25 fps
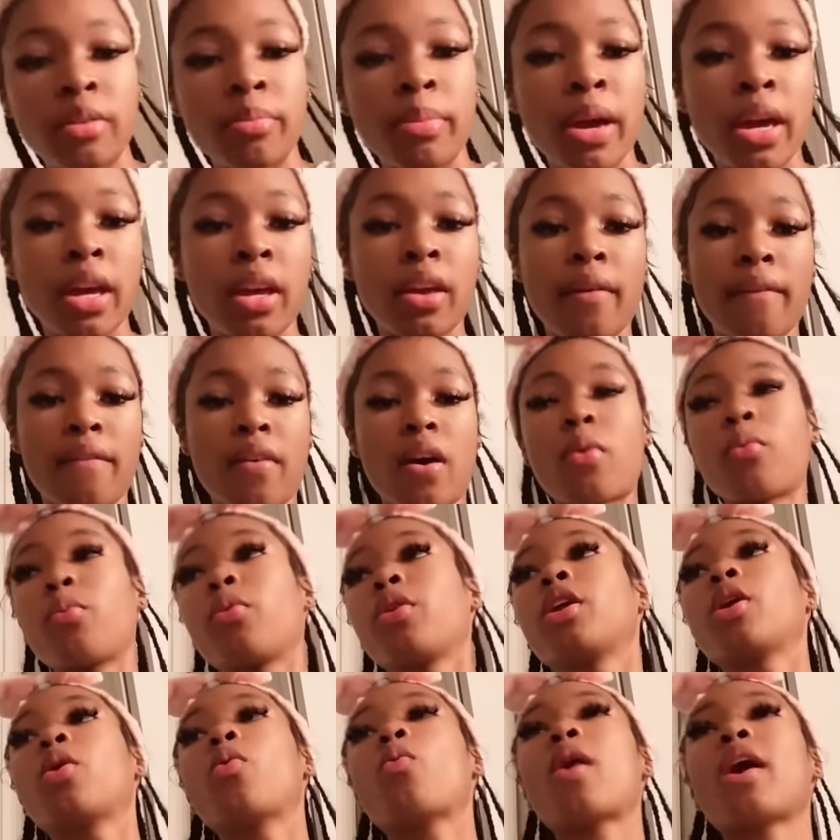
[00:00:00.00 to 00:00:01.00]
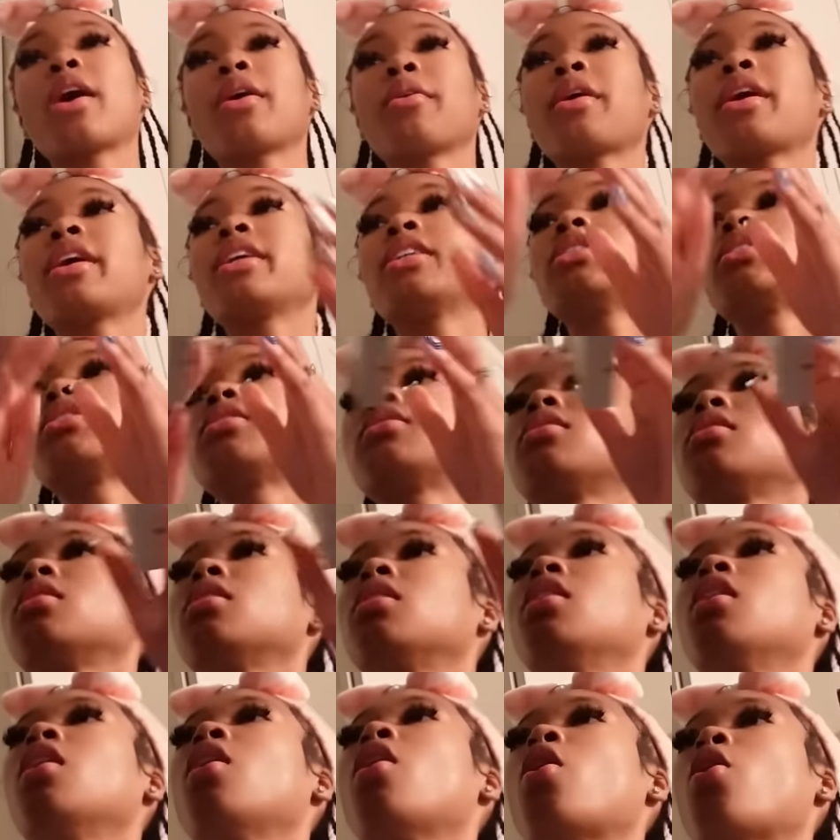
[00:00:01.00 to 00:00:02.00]
debate if I wanted white rice
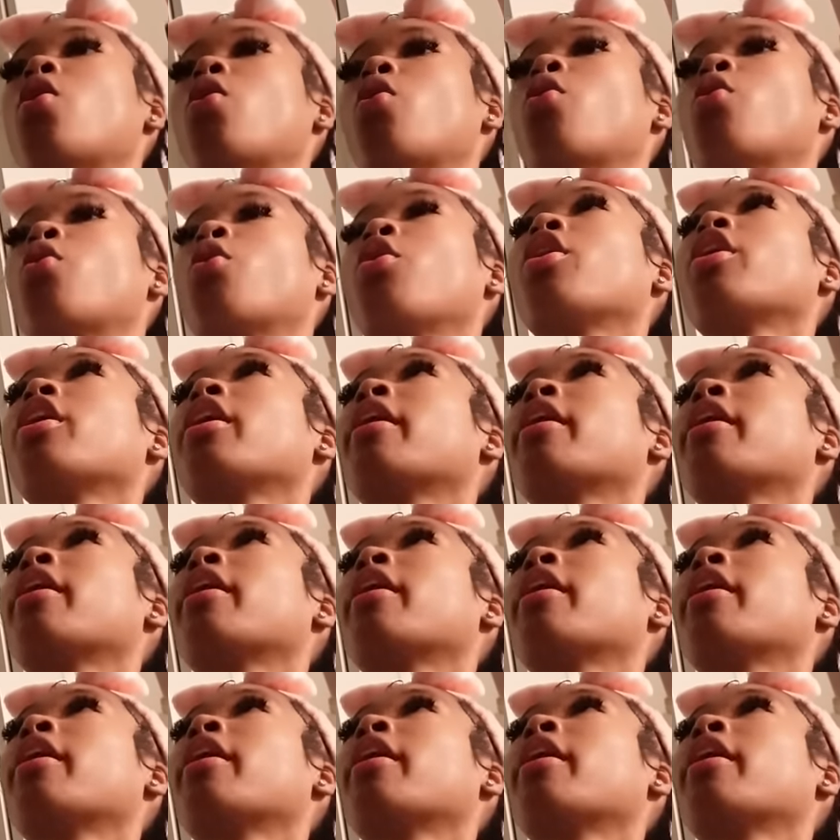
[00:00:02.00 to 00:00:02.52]
or